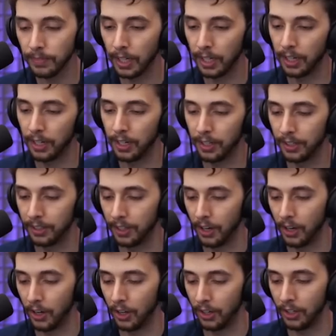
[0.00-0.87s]
Oh,
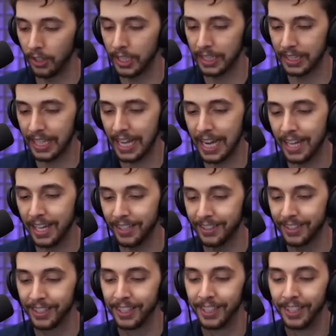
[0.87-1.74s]
oh look at
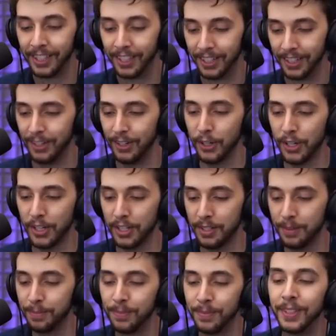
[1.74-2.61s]
that! Look at
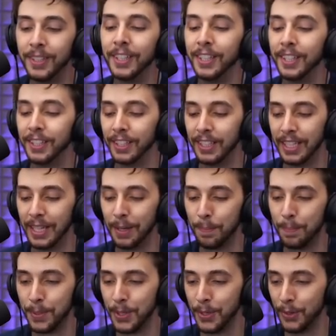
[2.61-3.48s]
them!
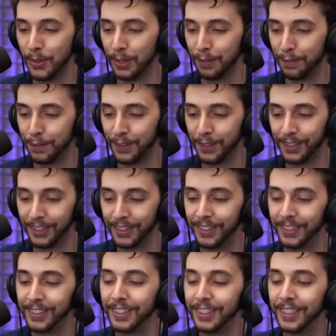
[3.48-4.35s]
They're
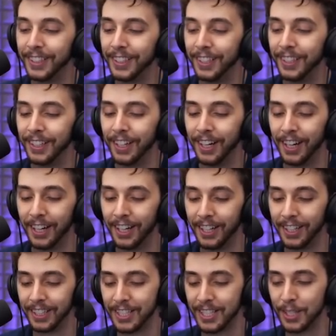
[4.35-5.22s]
beautiful!
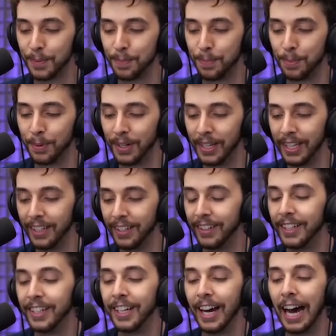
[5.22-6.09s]
Oh, this is
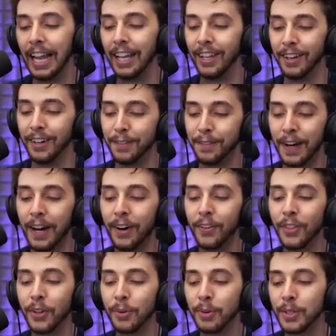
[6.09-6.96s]
brilliant. I love
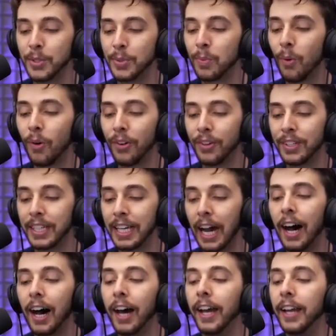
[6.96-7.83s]
how there was one
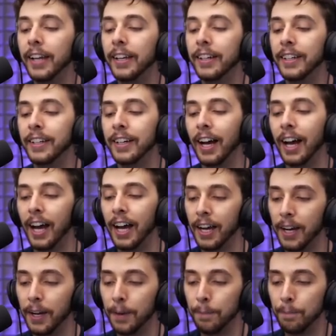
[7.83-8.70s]
guy,
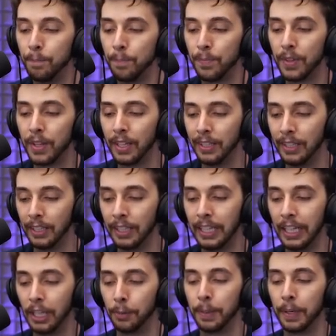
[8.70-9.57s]
um, a
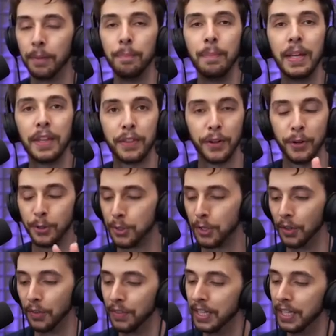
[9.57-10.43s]
little bit of
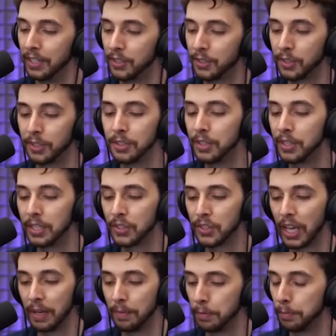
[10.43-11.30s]
mythos on this, because
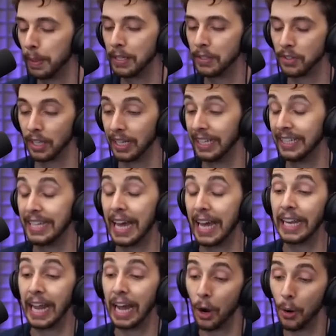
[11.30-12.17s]
this game's basically
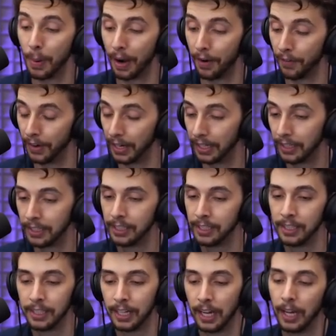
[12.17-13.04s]
dead now, apparently
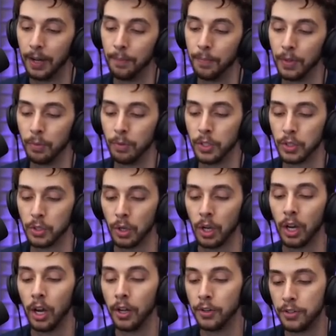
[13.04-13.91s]
um, there was
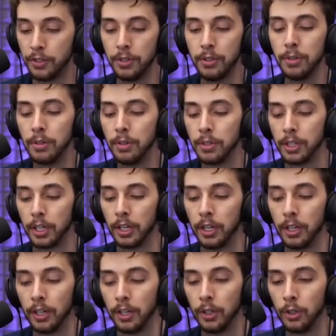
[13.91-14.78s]
a dude
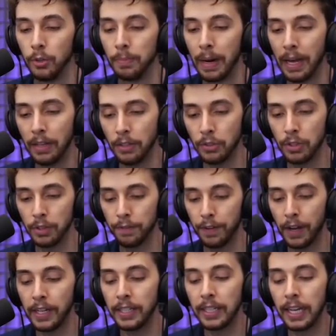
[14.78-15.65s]
who managed to
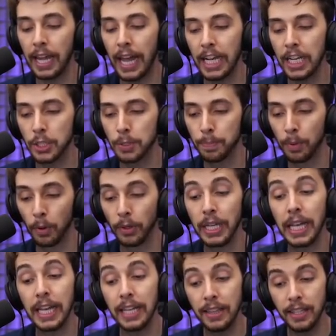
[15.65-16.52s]
find an
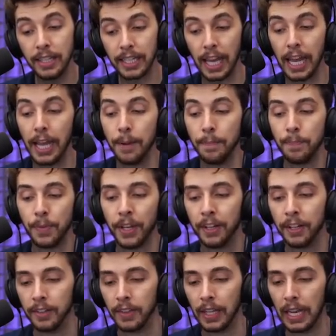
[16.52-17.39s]
exploit in the game
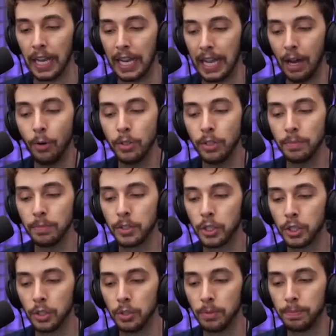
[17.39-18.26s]
that allowed
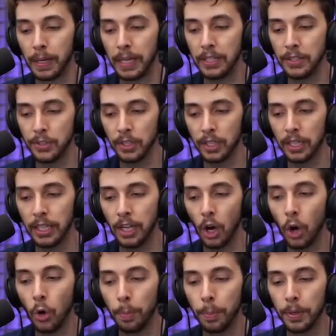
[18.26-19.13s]
him to
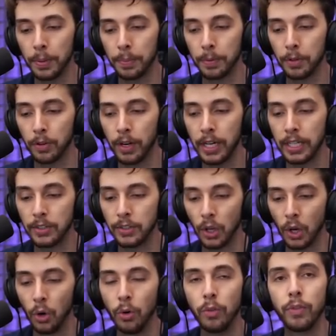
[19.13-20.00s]
basically open up
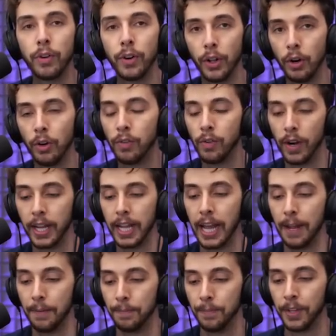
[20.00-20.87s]
crates over and over
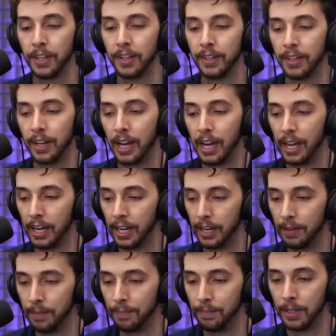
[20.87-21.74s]
again
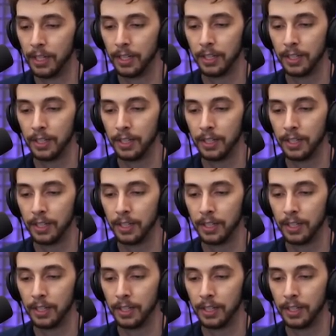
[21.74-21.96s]
um,